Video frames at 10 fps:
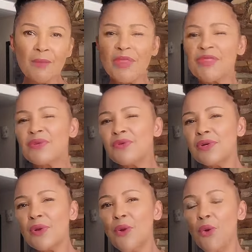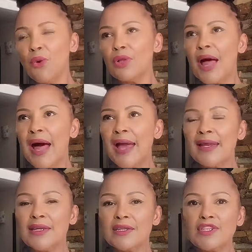But through it all, I
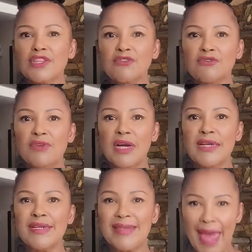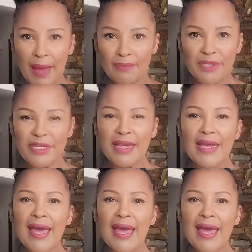learned to adapt.